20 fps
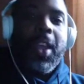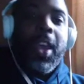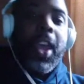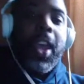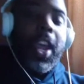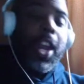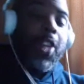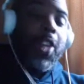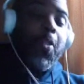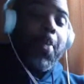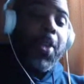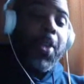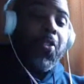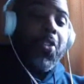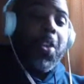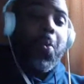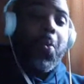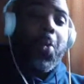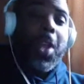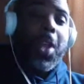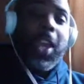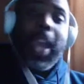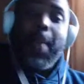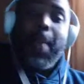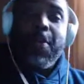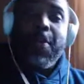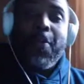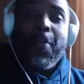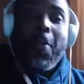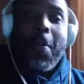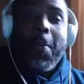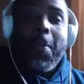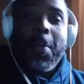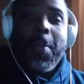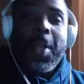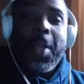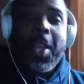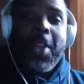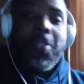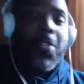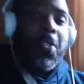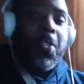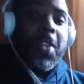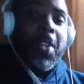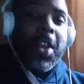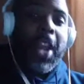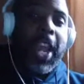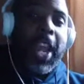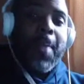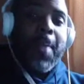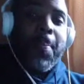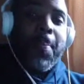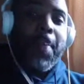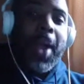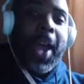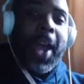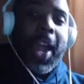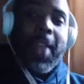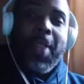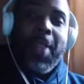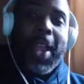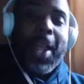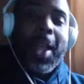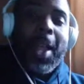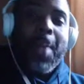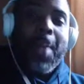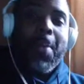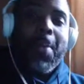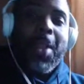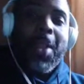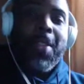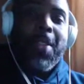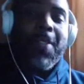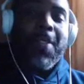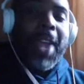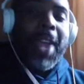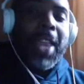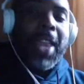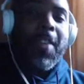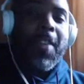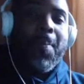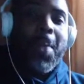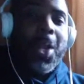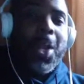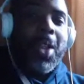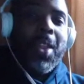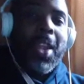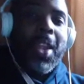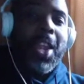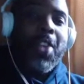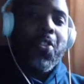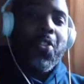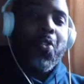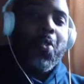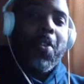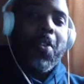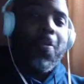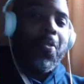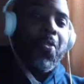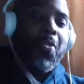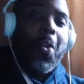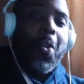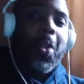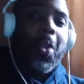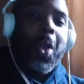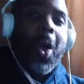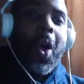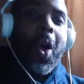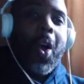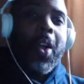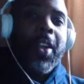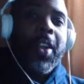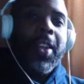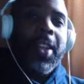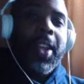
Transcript: And especially with Game Informer, because of the name behind that company, the fact they've been in the industry for so long,